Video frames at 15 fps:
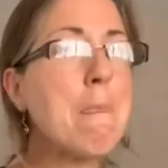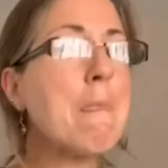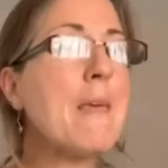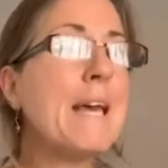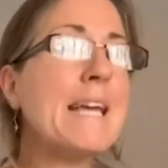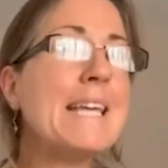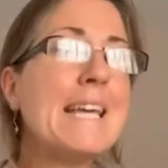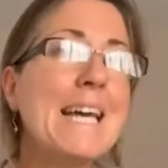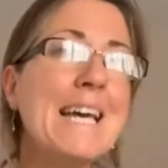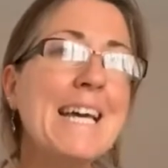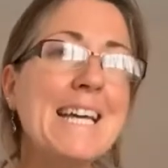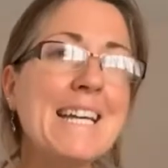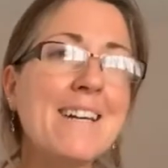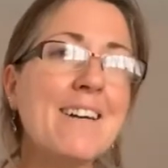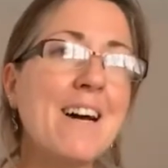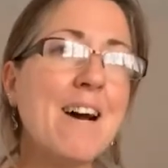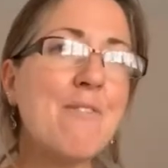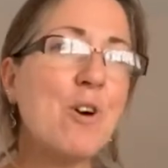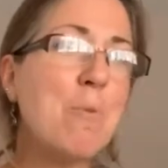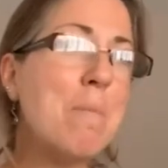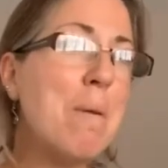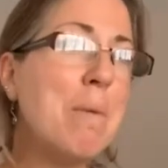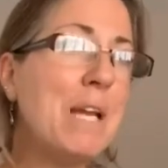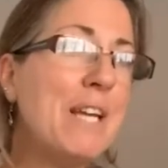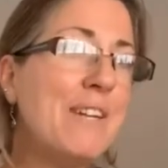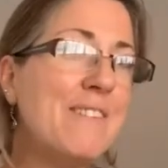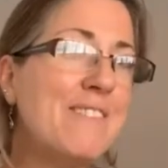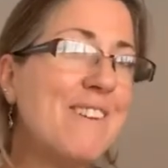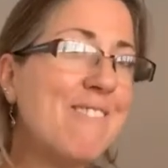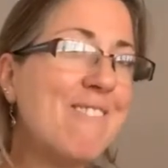yay, I've got my
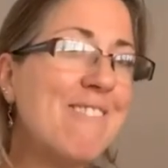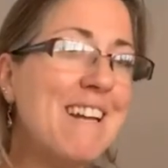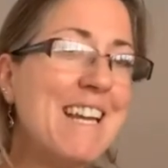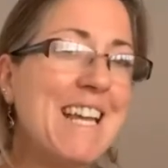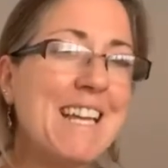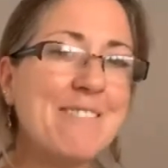balloon ready.